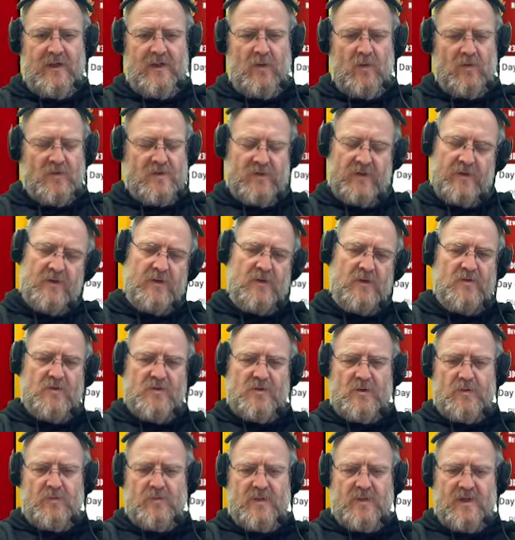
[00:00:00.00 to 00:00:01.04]
also
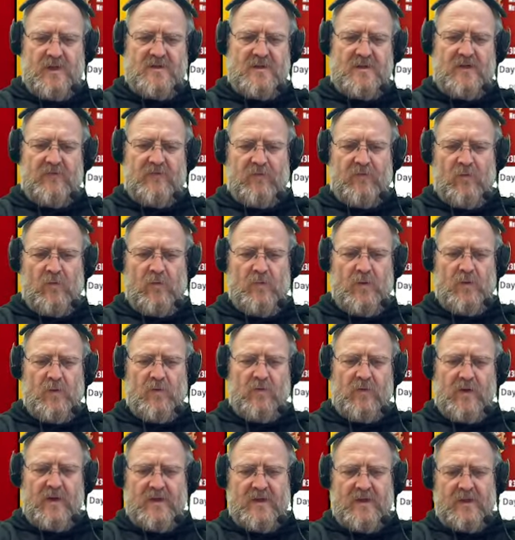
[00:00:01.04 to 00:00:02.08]
YouTube does that for me
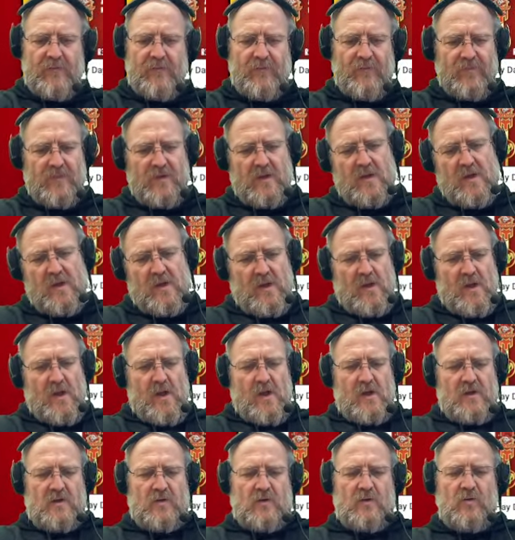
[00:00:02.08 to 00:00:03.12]
already.
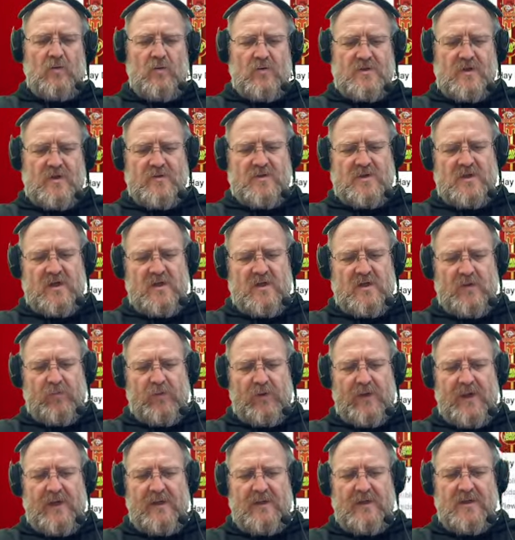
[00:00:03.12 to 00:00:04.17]
You can also see the
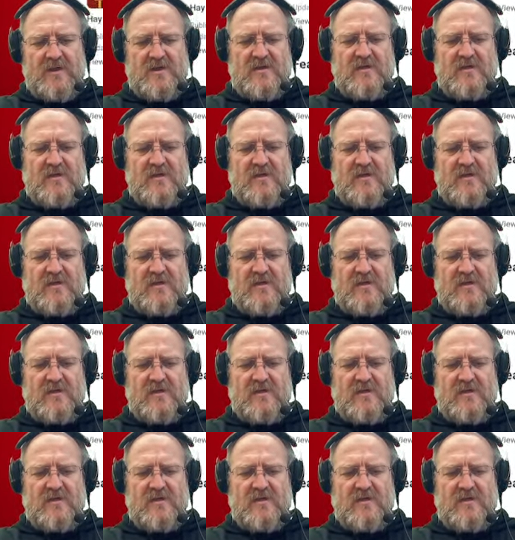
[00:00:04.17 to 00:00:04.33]
playlist